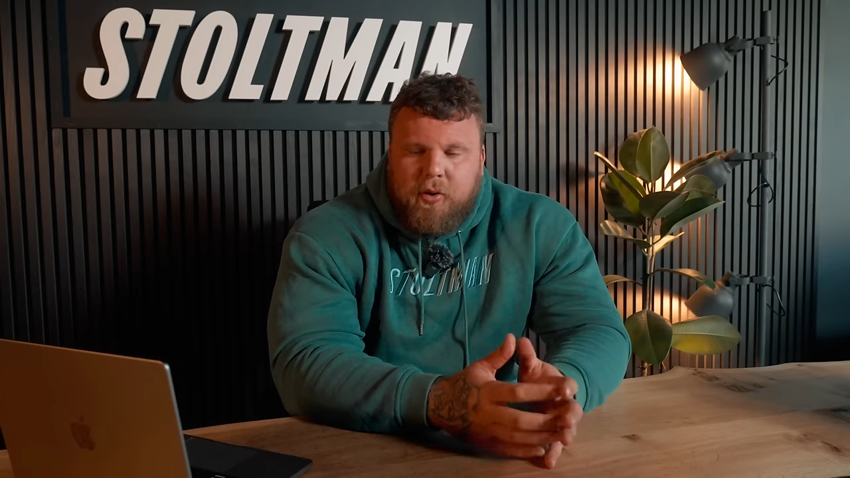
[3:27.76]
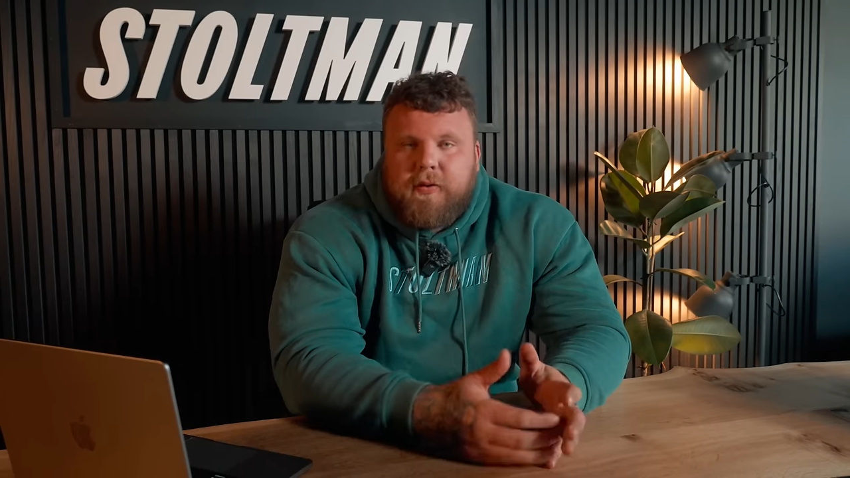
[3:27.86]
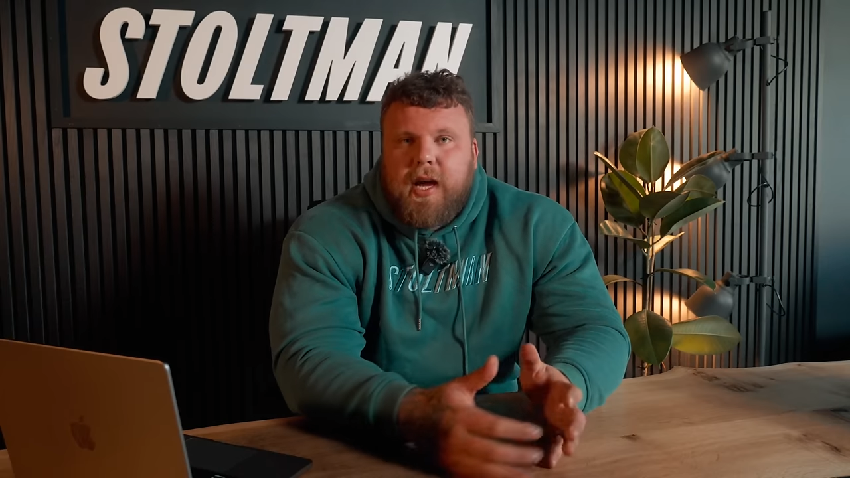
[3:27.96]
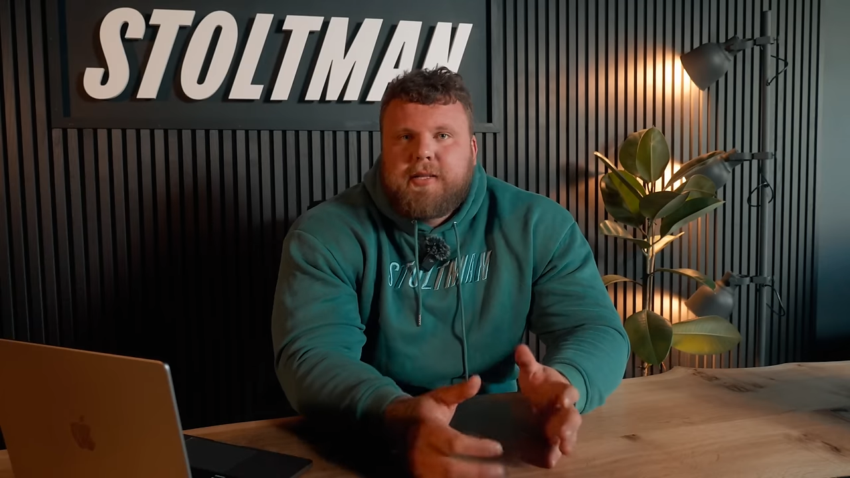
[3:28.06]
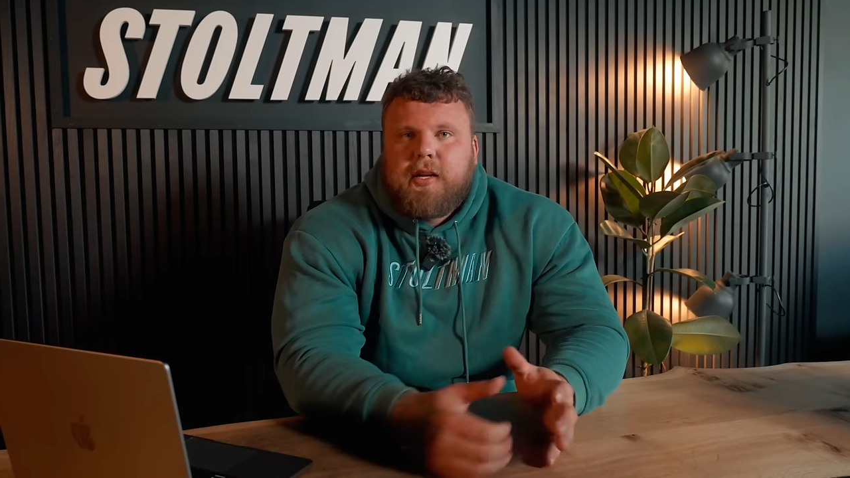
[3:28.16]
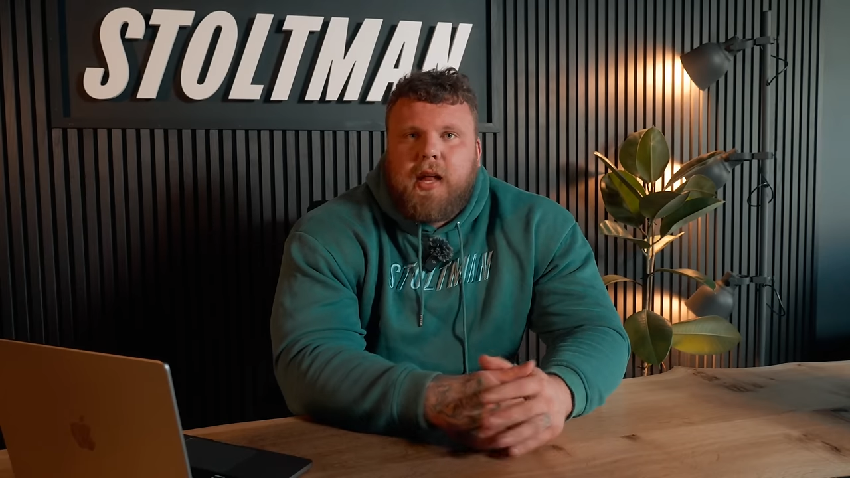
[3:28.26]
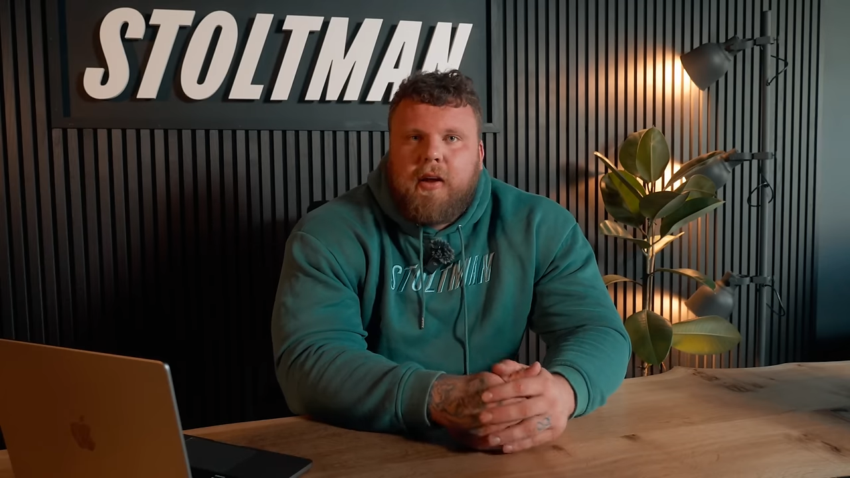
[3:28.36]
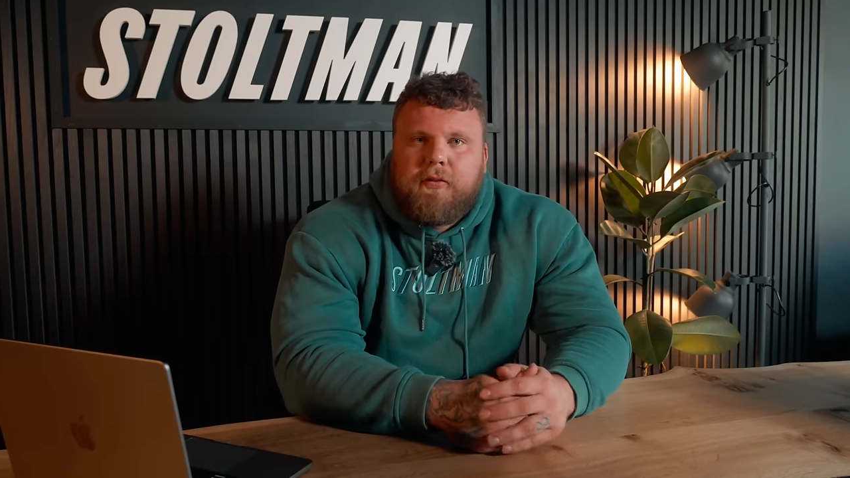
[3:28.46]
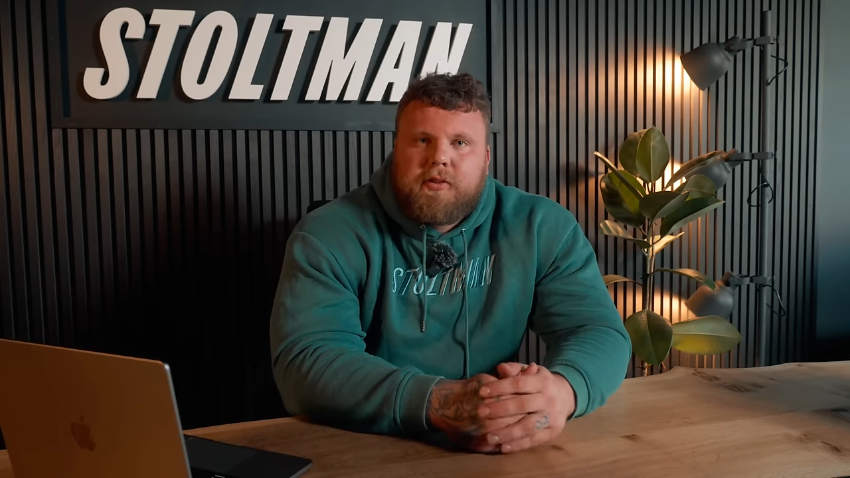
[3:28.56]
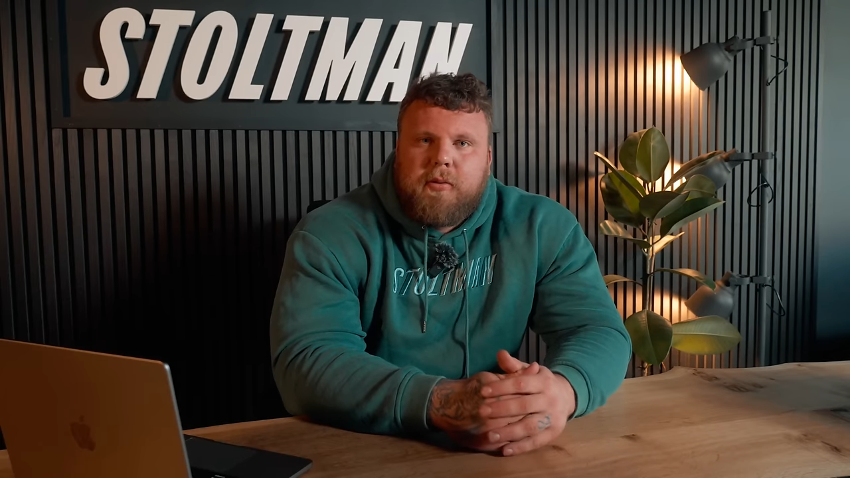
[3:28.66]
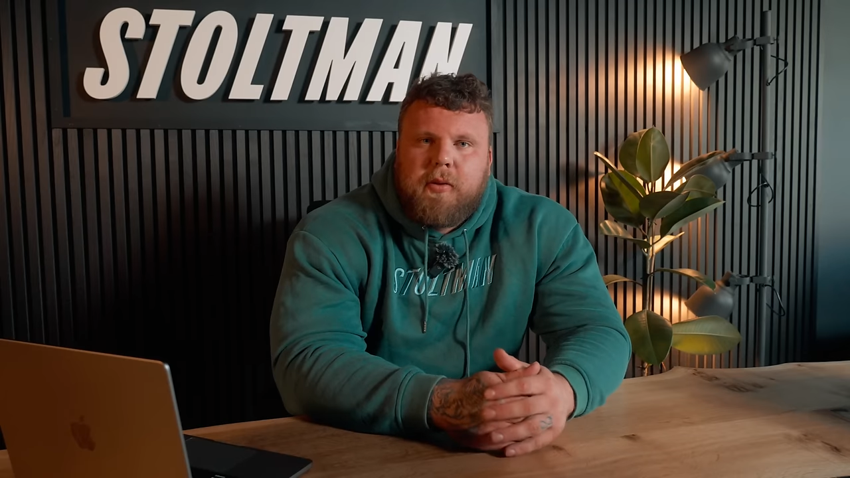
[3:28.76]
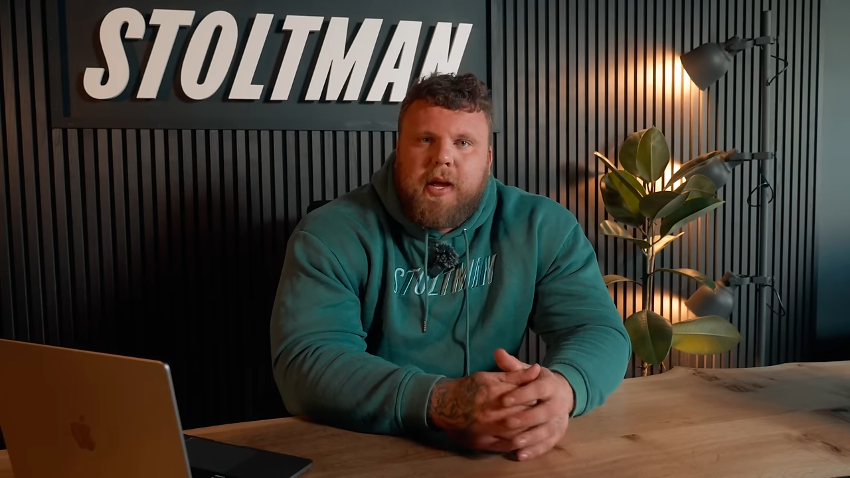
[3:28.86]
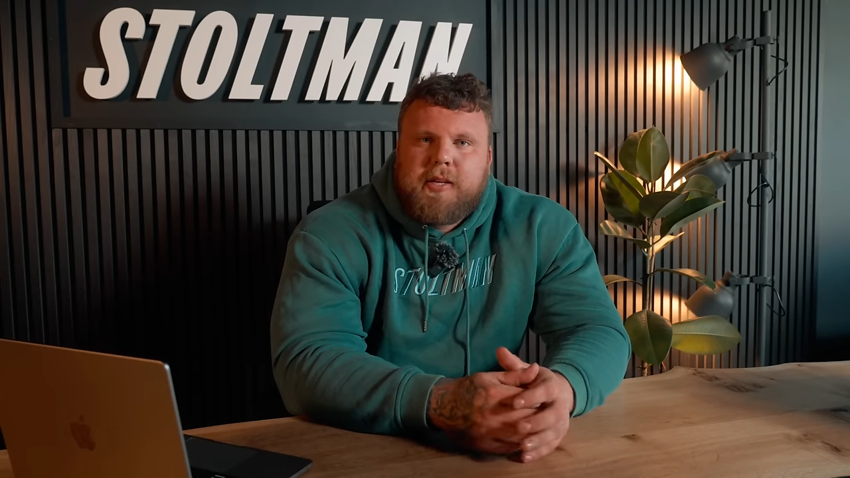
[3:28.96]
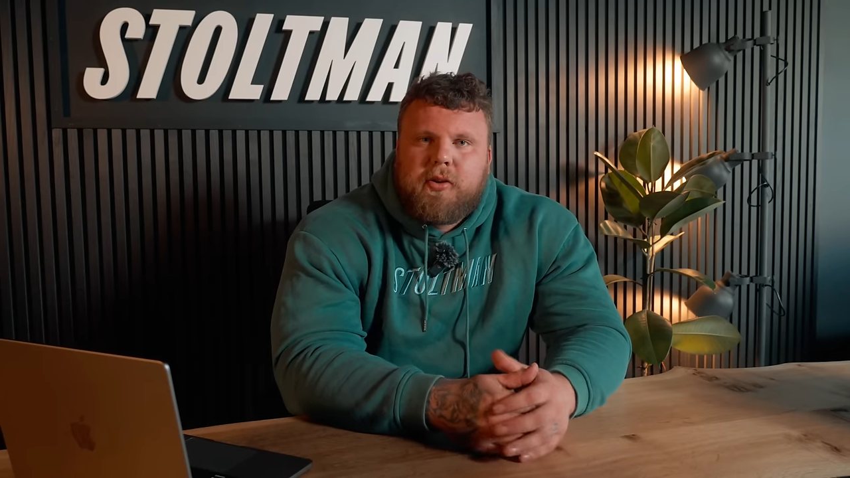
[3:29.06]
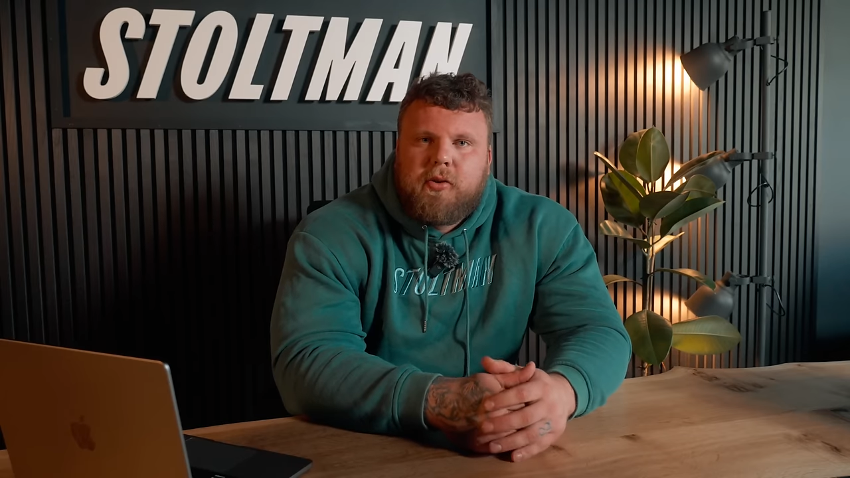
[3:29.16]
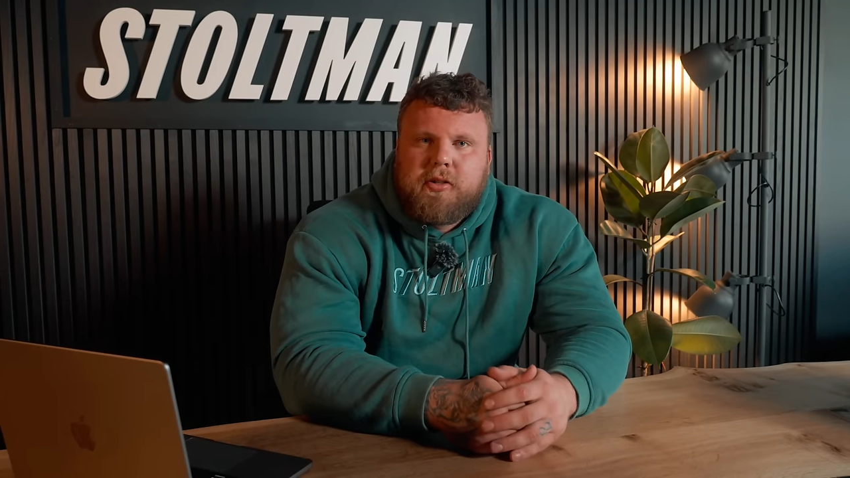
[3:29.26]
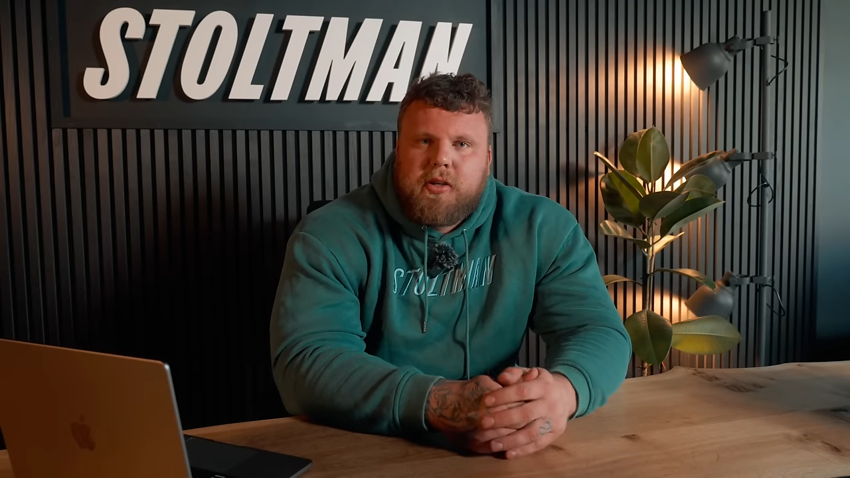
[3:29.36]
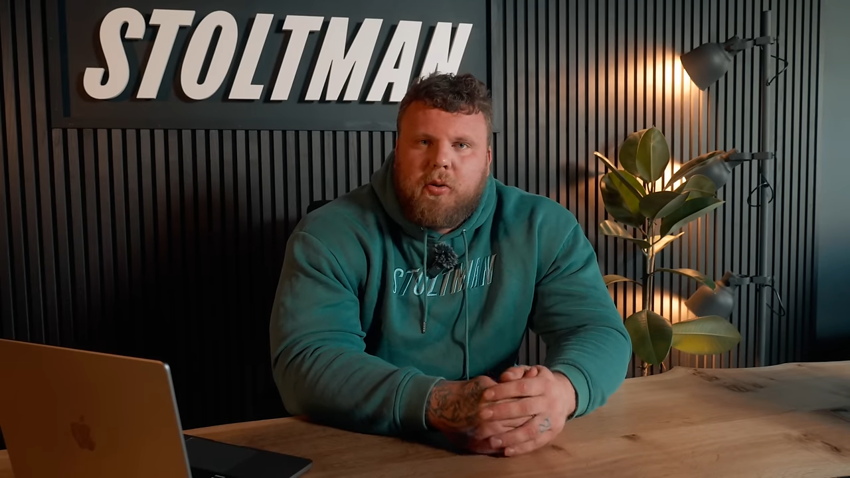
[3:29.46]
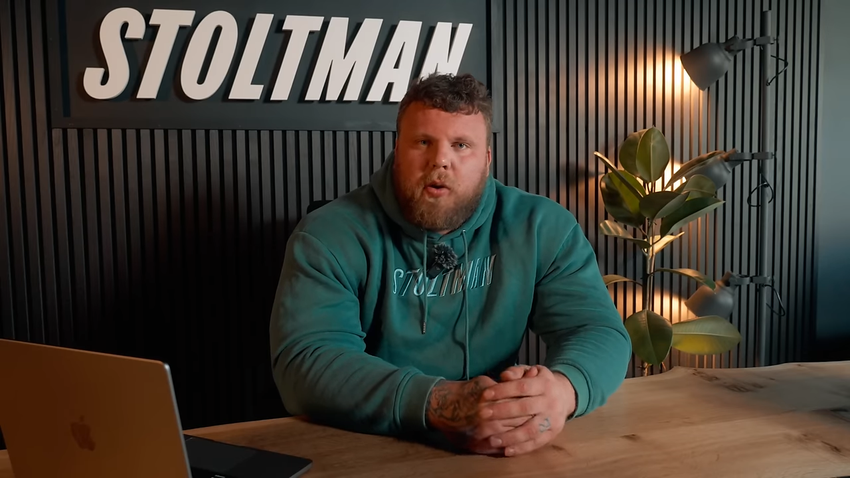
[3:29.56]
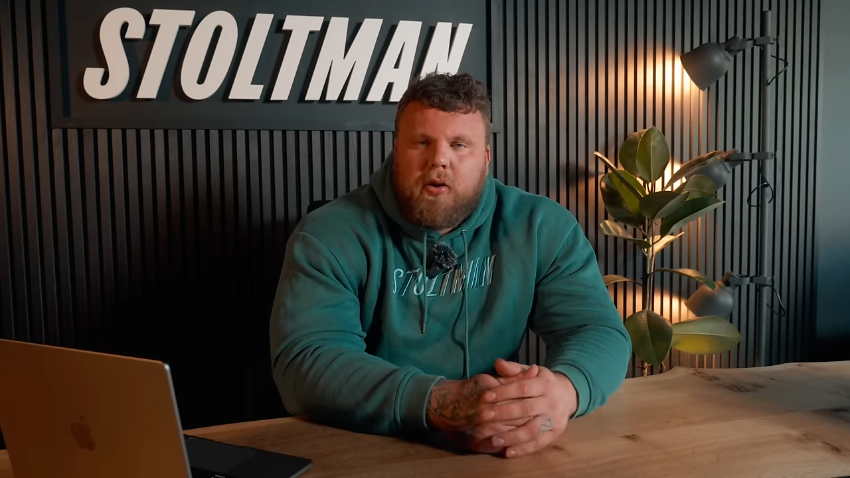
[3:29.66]
proved that I still have some of the best shoulders
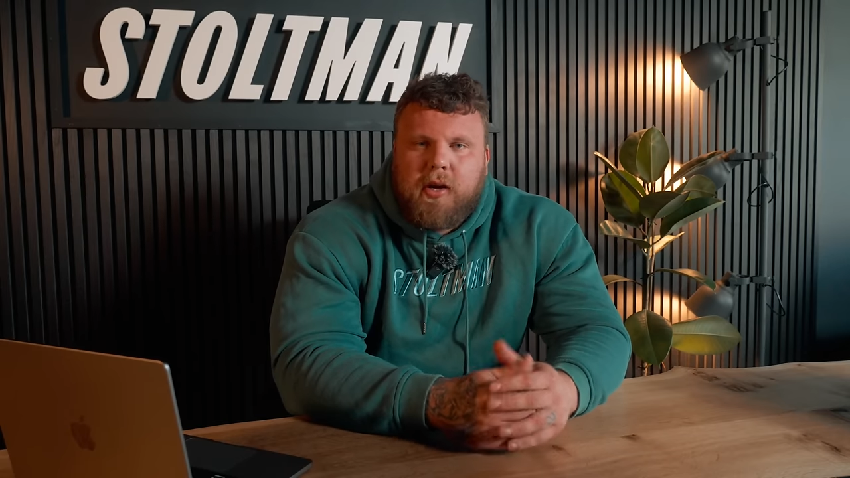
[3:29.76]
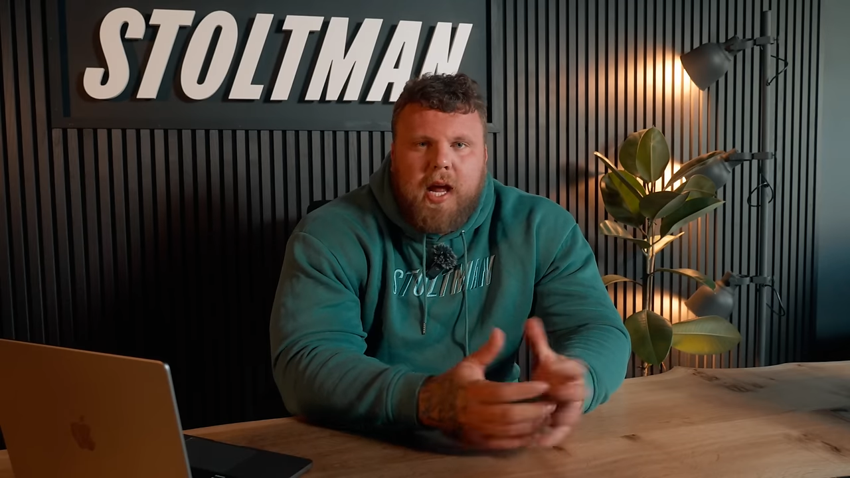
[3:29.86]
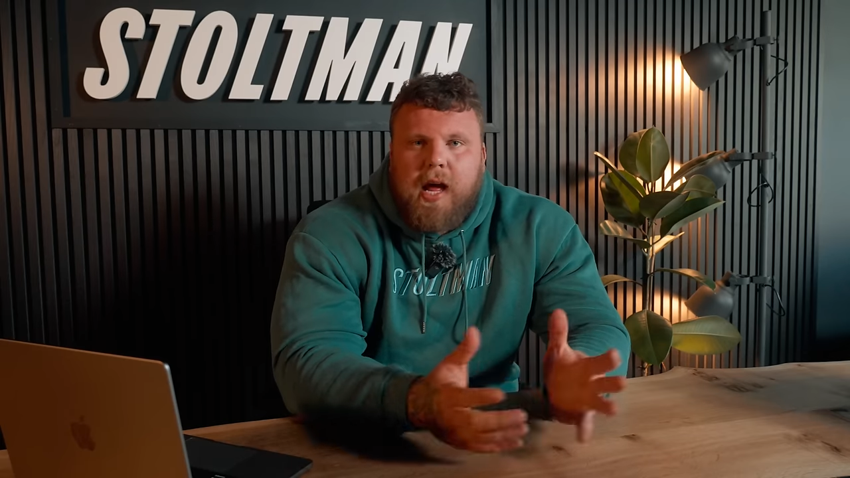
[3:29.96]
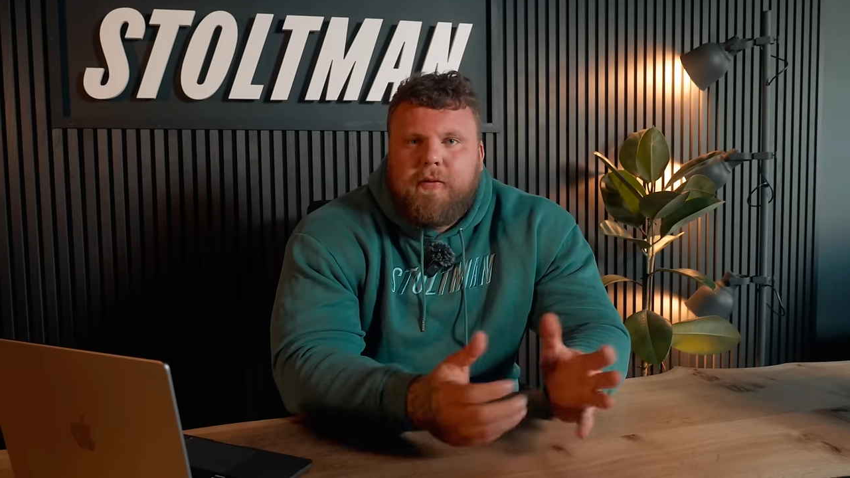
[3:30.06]
in the world, and that